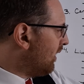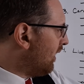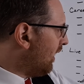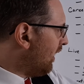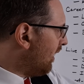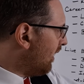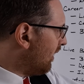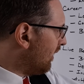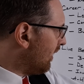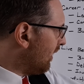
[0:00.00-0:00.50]

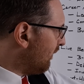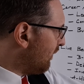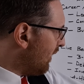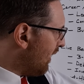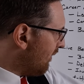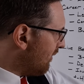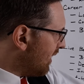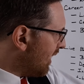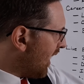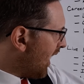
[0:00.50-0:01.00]
If
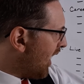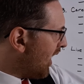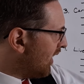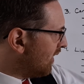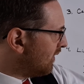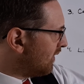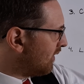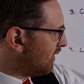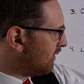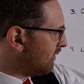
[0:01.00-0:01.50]
you have a
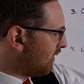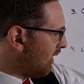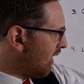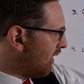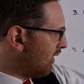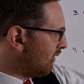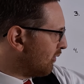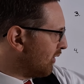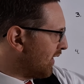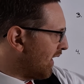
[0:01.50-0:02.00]

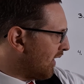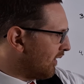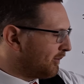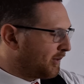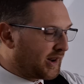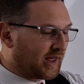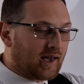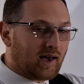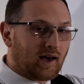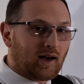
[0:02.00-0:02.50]

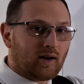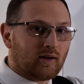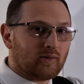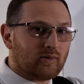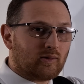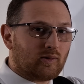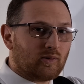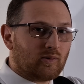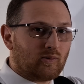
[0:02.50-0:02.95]
non-retirement account,